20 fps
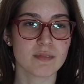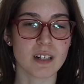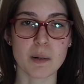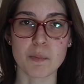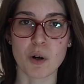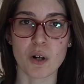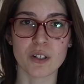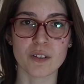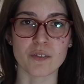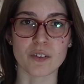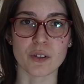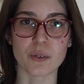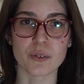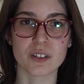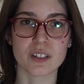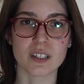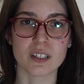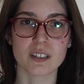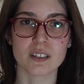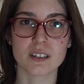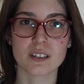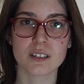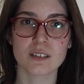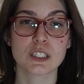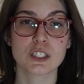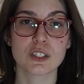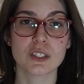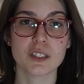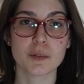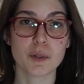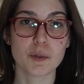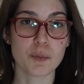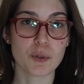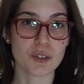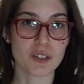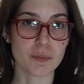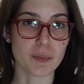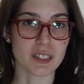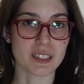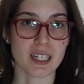I'm all of those things. So I spend
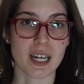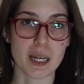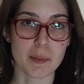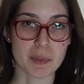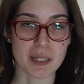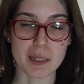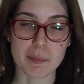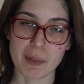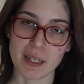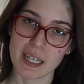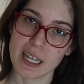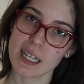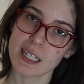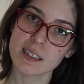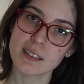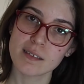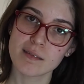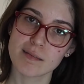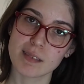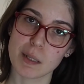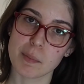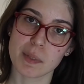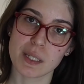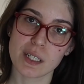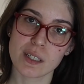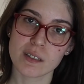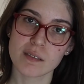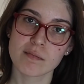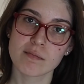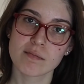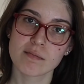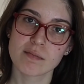most of my time in my head up here